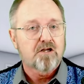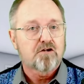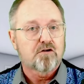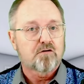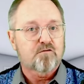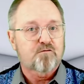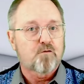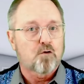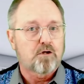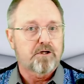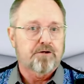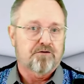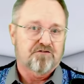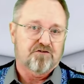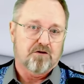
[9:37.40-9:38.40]
you're fooling
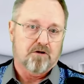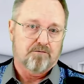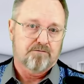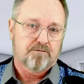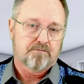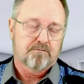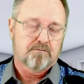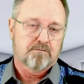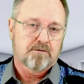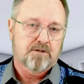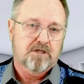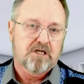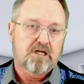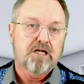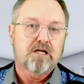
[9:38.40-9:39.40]
yourself.
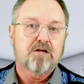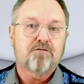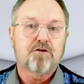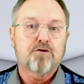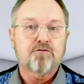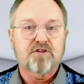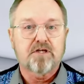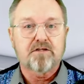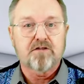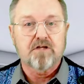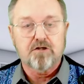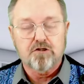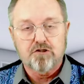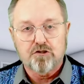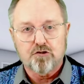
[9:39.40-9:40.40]
If you think
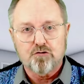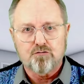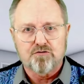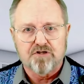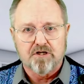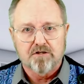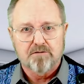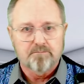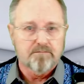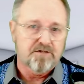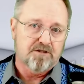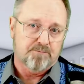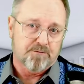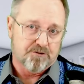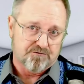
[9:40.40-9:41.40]
that you'd
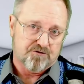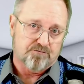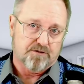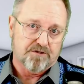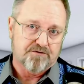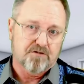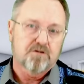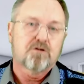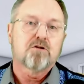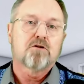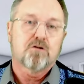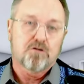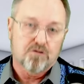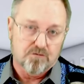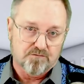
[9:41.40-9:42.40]
be immune to it,
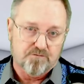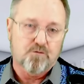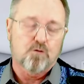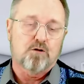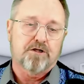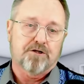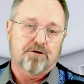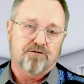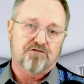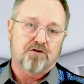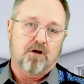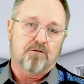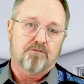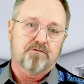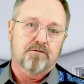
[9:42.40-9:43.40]
you're fooling
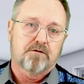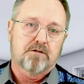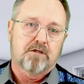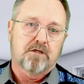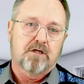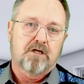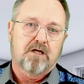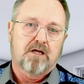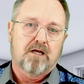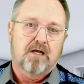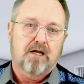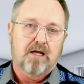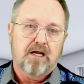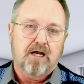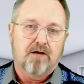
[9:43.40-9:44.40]
yourself.
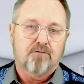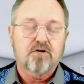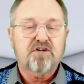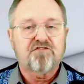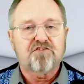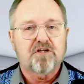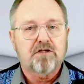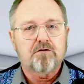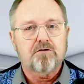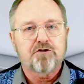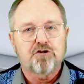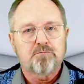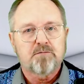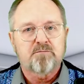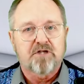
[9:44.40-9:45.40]
Every single
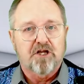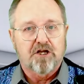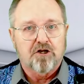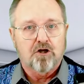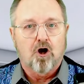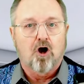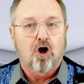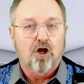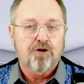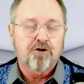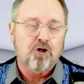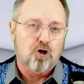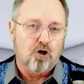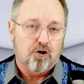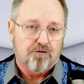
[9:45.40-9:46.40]
human being on
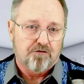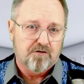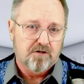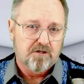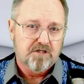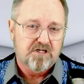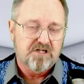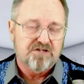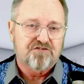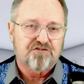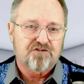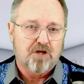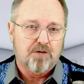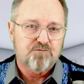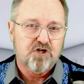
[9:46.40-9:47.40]
earth is
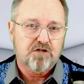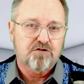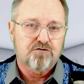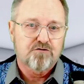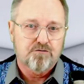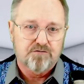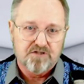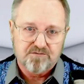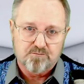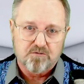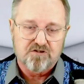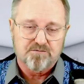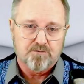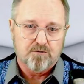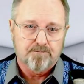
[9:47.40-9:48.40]
subject to this
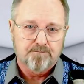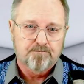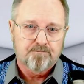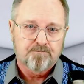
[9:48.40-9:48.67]
principle.